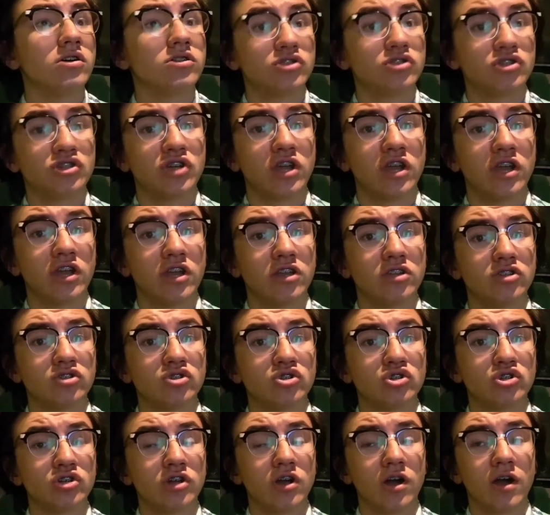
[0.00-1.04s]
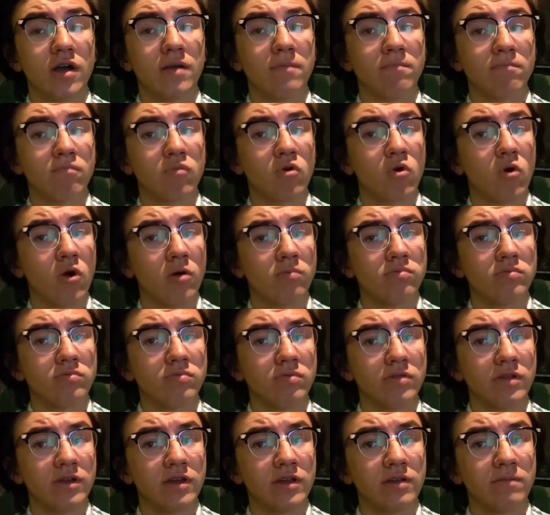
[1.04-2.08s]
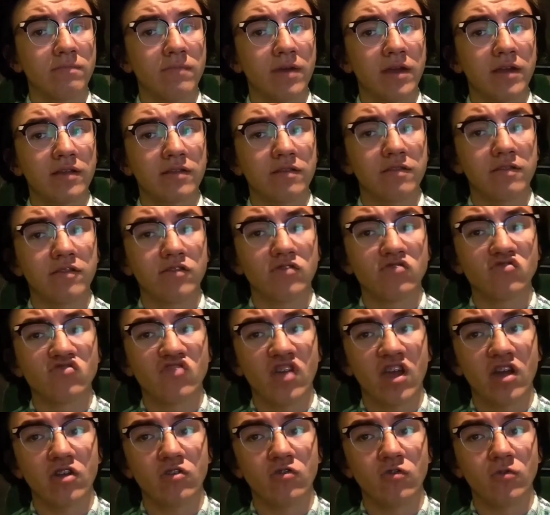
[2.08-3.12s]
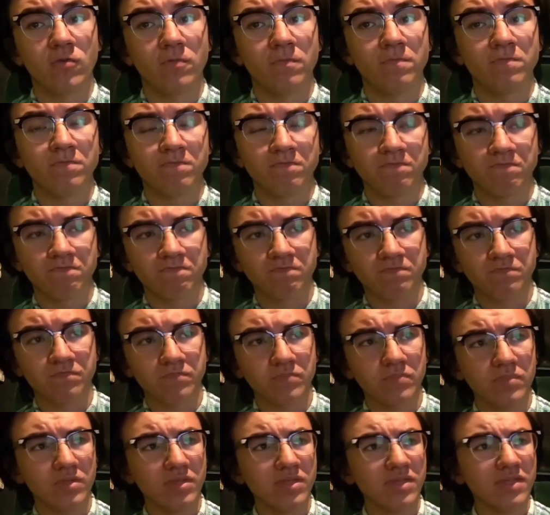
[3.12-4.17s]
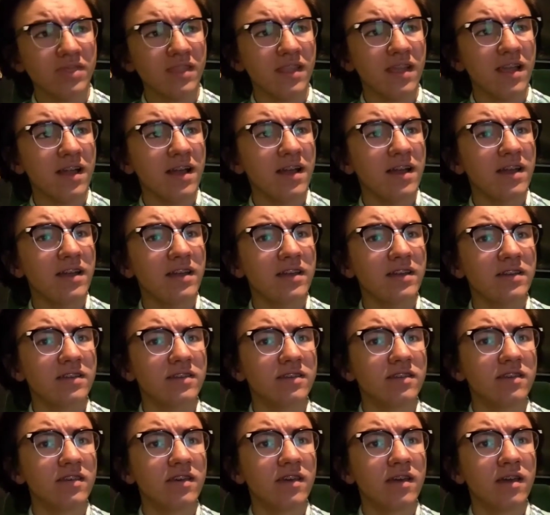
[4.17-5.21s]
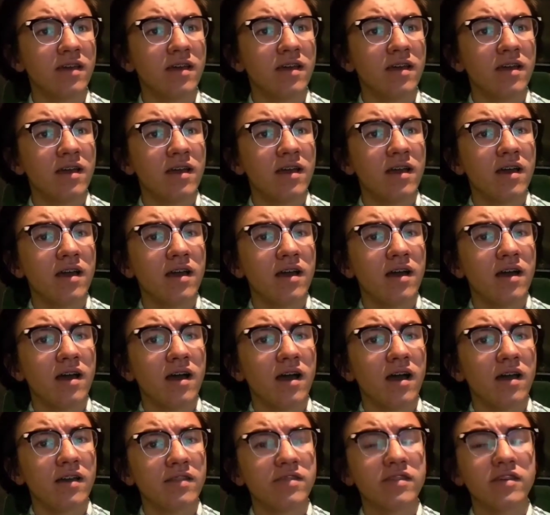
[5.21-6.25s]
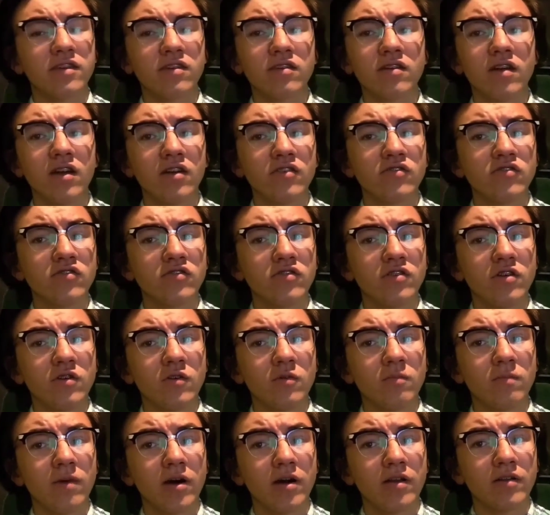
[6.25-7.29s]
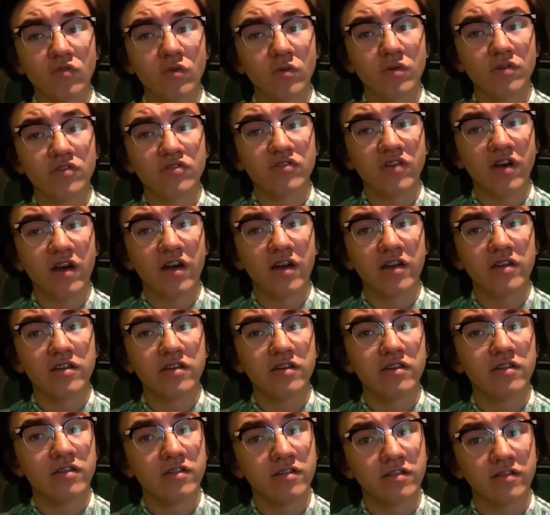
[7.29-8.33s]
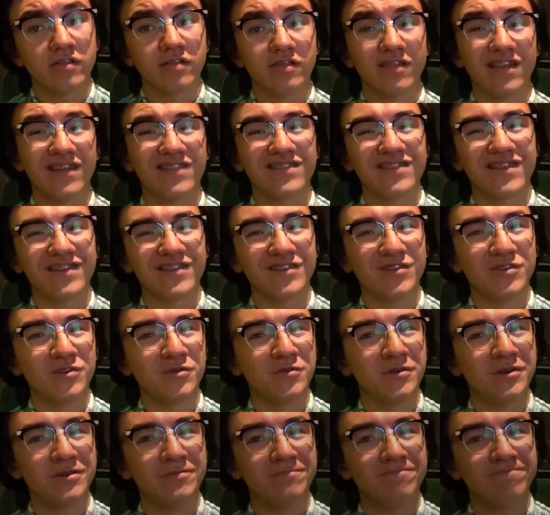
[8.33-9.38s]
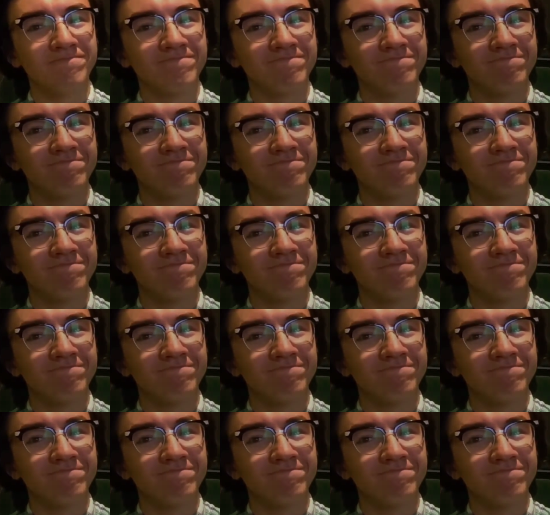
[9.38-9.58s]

a change I'm probably going to make to this channel, and I think you guys should know about it. Throw aside, let's get to it.